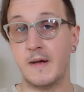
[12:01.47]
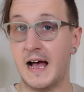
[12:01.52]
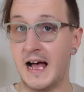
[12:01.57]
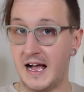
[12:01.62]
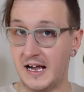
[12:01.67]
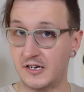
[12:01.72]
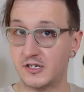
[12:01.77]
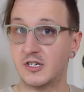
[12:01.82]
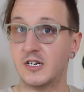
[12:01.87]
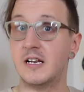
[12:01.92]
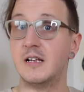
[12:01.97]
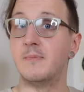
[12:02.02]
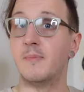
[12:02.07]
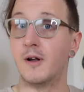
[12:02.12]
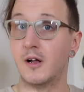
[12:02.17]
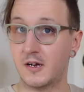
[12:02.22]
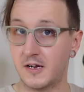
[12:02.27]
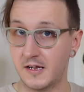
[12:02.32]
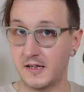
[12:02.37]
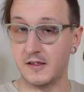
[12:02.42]
actually
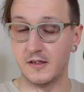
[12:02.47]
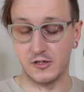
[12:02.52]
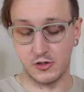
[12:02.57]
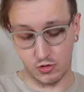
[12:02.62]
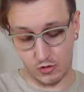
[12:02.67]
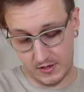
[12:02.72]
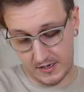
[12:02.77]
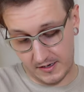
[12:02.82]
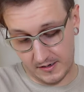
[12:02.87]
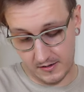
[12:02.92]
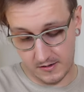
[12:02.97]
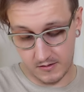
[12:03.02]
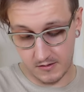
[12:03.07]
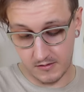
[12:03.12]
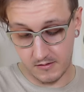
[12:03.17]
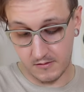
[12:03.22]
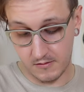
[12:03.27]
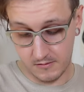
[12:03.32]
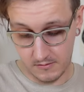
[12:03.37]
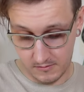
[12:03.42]
plucking the string
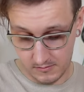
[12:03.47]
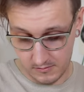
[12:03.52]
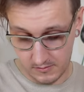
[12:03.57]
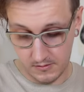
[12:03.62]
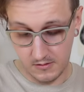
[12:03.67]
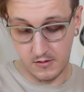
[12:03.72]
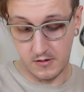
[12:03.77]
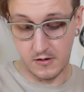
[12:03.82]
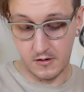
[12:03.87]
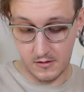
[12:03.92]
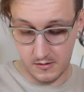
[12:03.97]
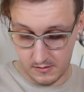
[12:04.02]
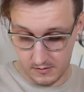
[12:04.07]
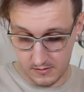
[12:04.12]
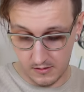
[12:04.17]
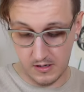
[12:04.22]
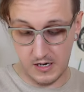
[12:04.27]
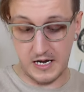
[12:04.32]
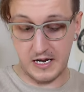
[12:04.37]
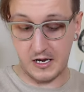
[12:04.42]

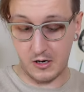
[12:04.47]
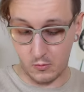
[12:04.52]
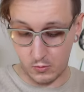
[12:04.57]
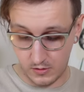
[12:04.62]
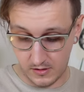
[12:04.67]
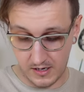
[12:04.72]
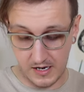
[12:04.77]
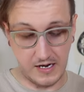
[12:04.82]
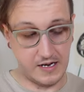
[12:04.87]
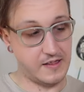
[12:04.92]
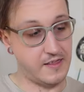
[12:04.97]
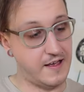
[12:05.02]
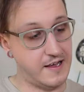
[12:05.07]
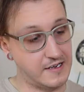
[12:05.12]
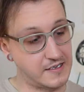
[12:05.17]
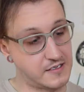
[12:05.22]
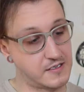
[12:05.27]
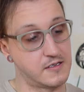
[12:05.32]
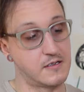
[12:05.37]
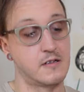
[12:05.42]
like I would like
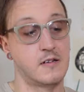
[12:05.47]
that.